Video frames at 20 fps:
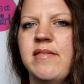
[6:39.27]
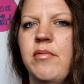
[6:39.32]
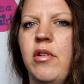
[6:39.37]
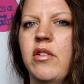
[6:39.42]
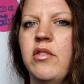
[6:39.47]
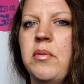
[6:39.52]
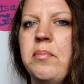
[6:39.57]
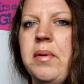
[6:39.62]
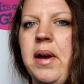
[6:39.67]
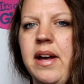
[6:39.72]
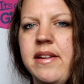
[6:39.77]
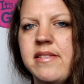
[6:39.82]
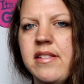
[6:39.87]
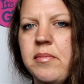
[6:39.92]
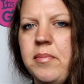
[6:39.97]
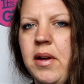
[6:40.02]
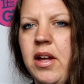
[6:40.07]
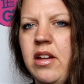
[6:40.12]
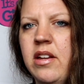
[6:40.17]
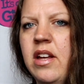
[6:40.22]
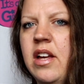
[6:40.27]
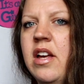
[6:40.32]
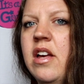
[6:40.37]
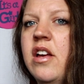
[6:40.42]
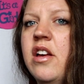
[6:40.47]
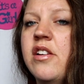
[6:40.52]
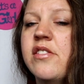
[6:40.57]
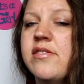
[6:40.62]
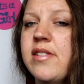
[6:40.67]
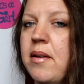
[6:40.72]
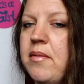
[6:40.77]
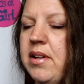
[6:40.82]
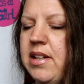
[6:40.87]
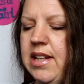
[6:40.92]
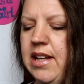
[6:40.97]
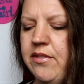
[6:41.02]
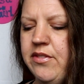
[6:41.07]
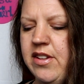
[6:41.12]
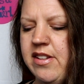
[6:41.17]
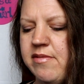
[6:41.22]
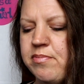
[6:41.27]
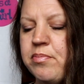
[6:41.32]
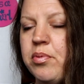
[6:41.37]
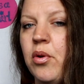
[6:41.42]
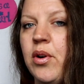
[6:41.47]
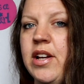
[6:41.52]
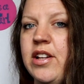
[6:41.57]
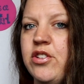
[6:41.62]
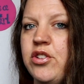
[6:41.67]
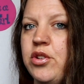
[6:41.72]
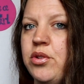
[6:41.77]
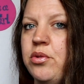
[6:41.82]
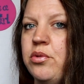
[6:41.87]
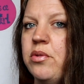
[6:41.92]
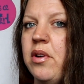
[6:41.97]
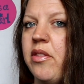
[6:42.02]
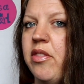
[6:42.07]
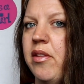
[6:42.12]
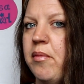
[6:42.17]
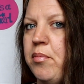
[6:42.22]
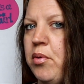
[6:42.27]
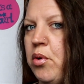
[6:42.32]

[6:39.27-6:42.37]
is more of a basketball. So I'm going to give this point to the